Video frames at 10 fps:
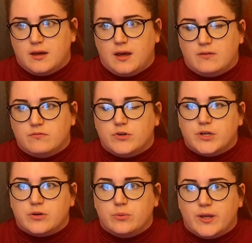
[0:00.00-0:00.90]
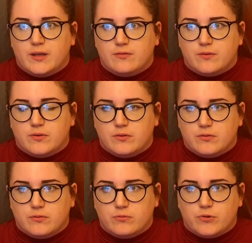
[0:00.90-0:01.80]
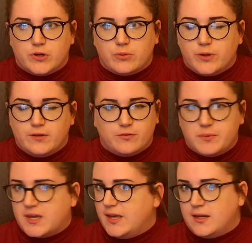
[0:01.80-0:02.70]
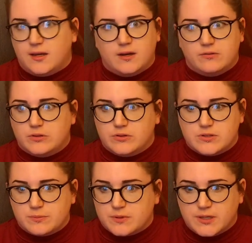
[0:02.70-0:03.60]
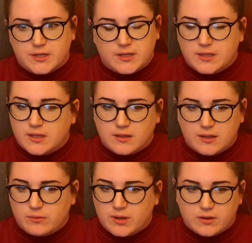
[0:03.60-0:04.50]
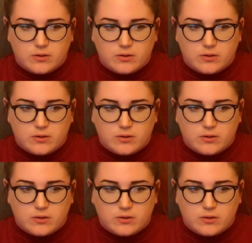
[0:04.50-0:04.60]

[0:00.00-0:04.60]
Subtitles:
and running away from a killer or something, and they were like,